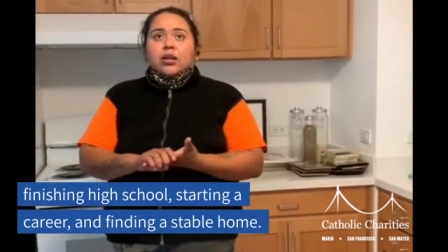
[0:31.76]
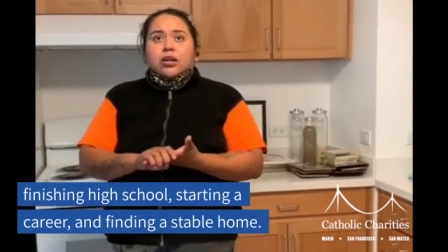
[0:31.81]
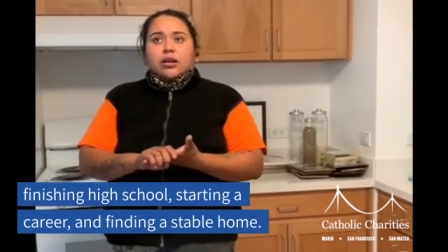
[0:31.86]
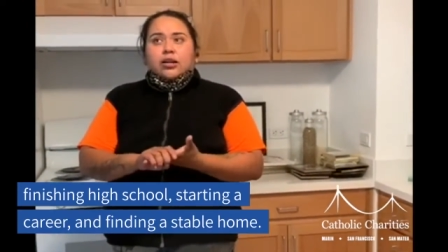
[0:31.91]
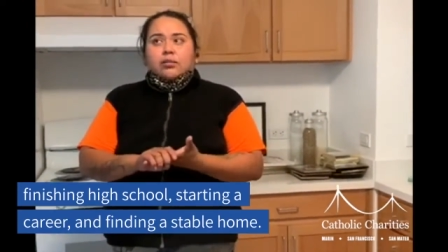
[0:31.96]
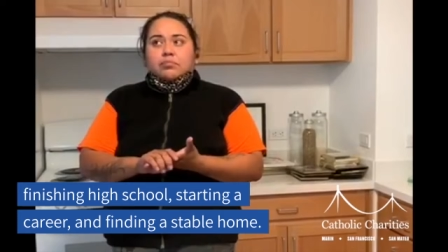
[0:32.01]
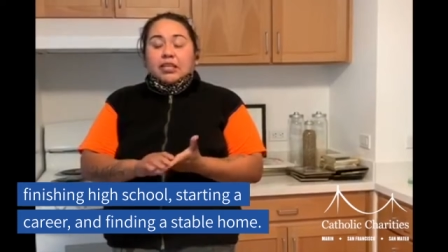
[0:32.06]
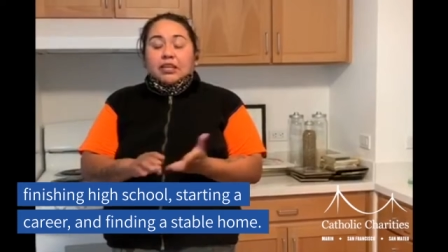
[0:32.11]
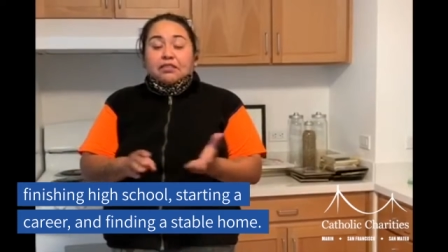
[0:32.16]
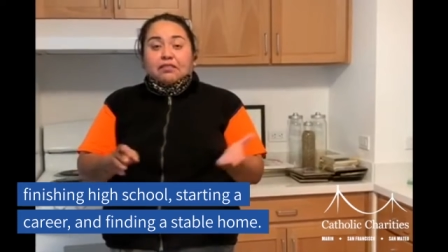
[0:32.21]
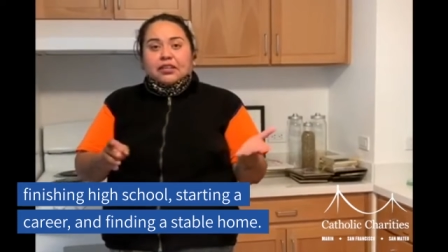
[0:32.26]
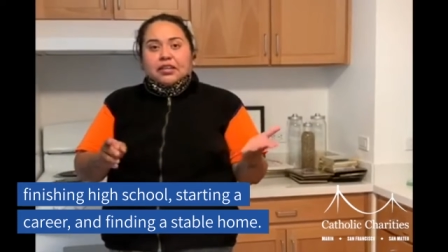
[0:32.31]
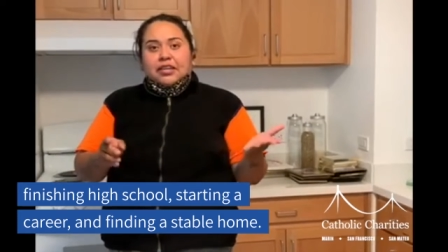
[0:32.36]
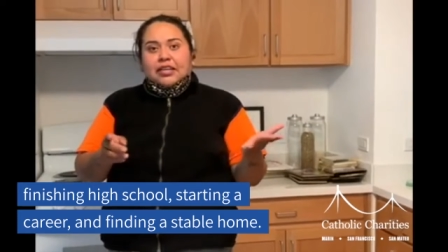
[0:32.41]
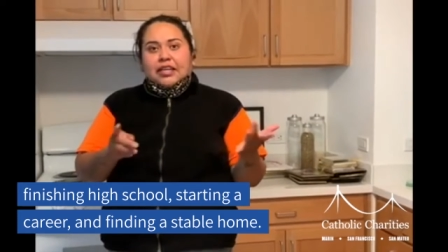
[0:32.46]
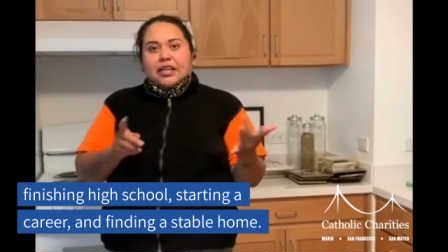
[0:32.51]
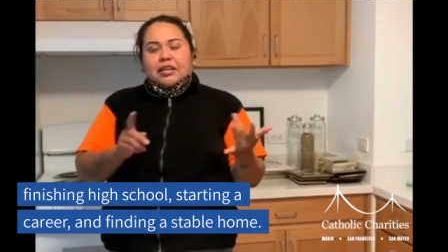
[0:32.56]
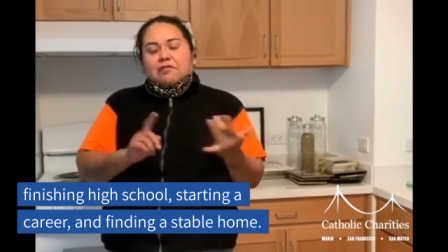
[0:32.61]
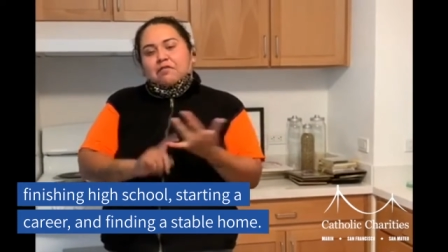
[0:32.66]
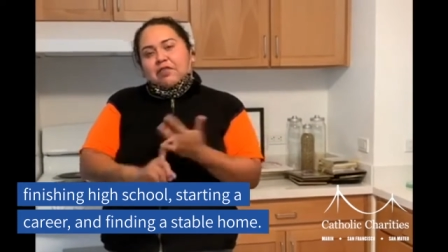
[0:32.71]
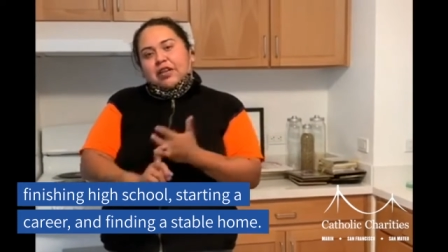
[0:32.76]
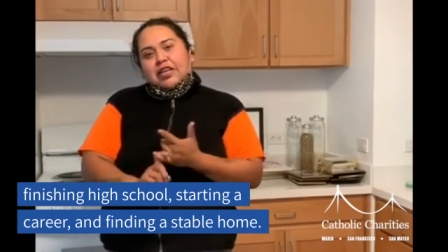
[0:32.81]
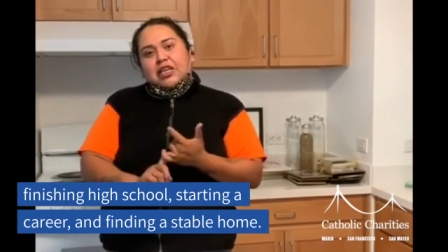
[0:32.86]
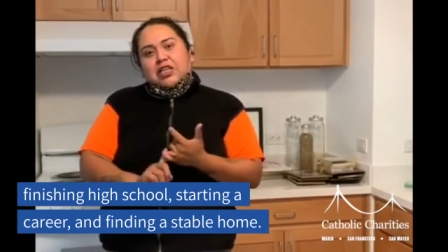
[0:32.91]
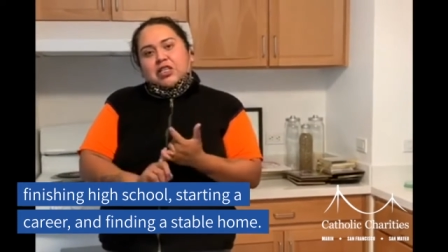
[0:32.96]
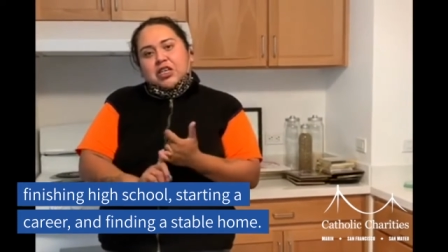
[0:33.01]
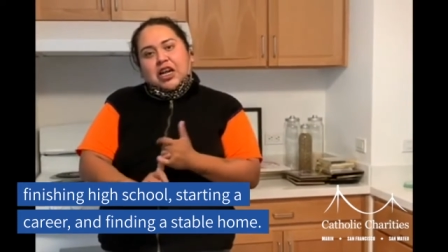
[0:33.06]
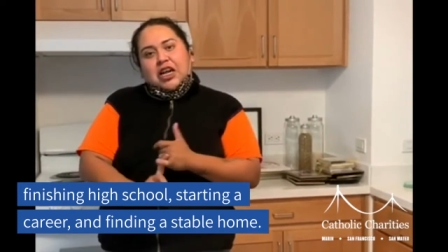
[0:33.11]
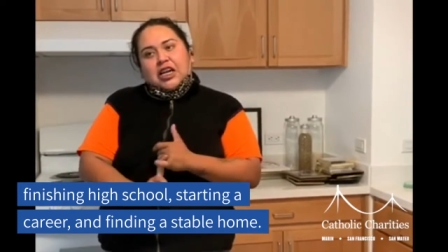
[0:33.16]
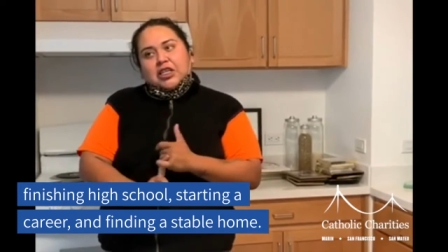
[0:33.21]
I definitely
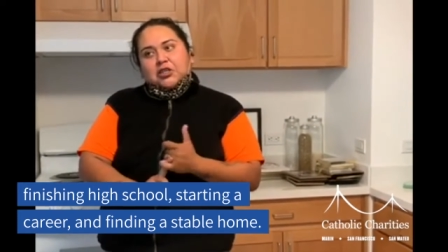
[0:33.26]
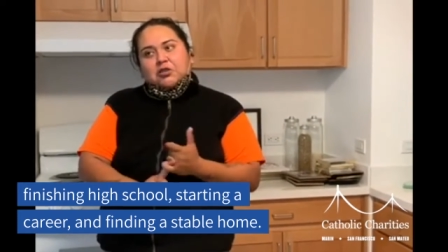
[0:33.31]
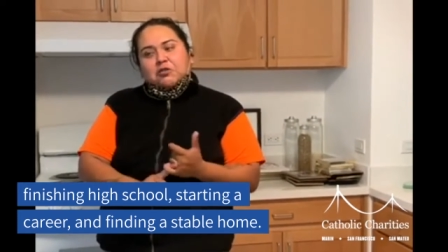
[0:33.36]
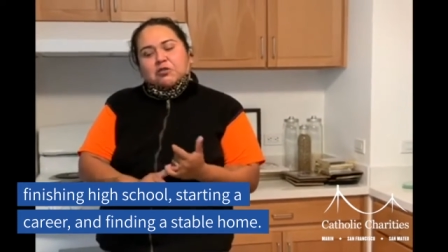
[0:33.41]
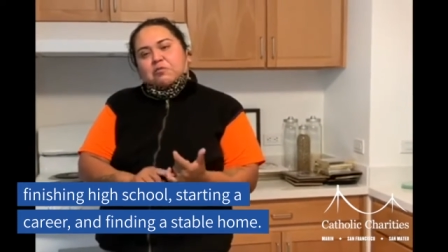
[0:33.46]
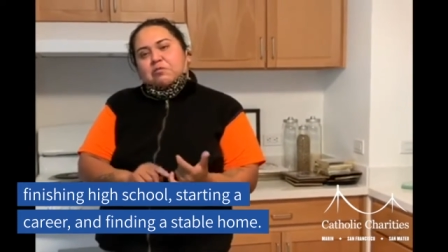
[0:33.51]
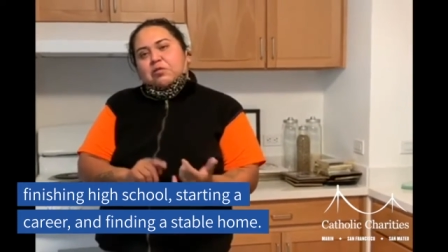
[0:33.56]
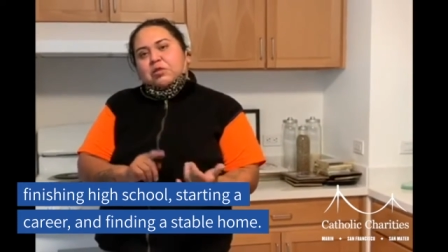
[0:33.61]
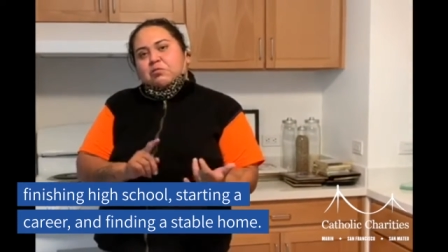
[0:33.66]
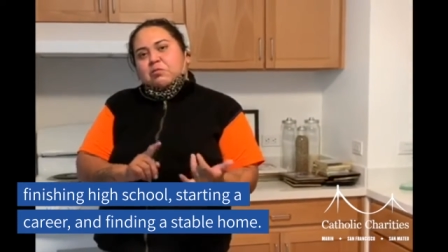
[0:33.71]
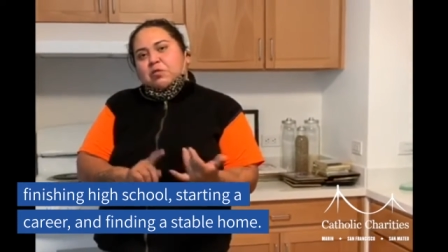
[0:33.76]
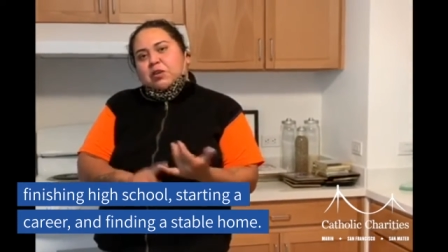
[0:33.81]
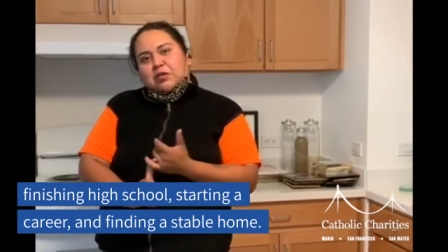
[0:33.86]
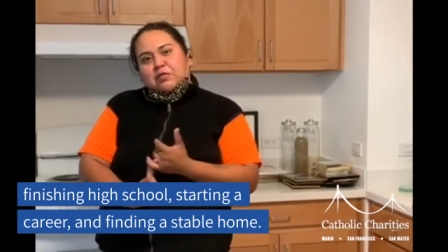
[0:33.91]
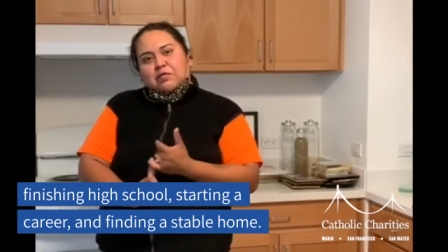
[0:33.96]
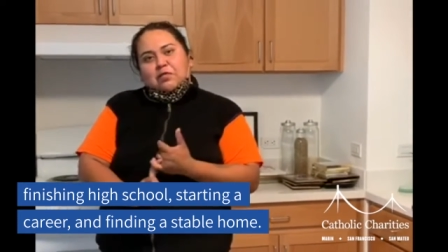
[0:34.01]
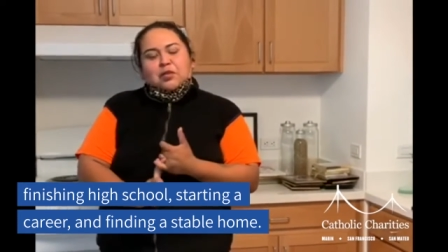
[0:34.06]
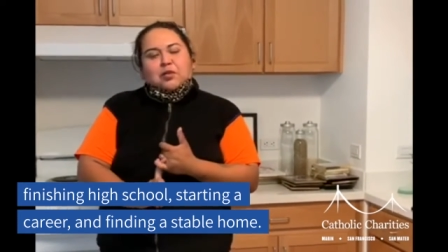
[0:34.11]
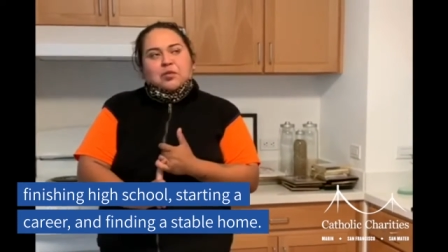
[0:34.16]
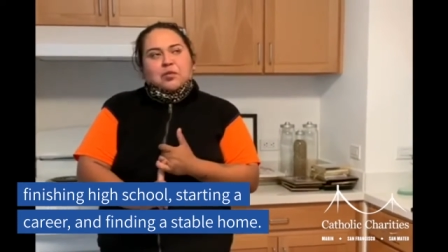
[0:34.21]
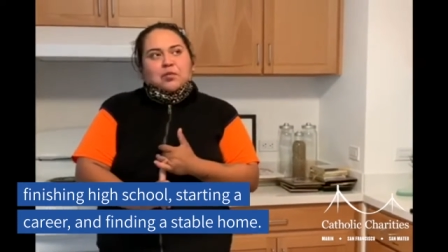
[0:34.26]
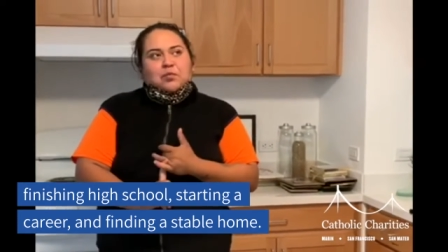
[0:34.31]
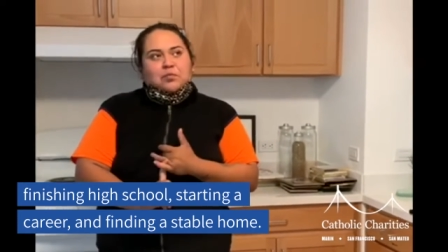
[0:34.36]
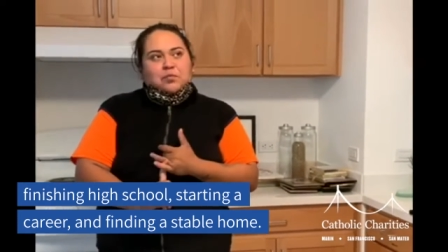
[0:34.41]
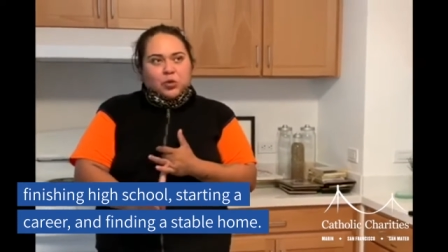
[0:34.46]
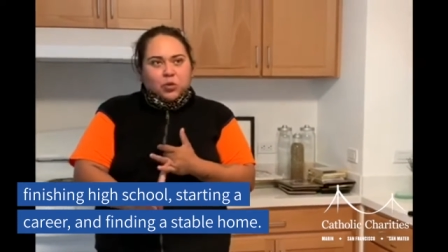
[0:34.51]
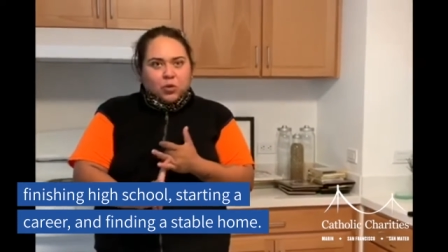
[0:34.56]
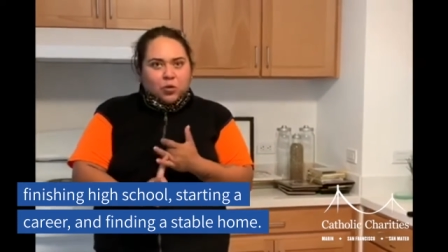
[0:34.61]
finished high school was one of the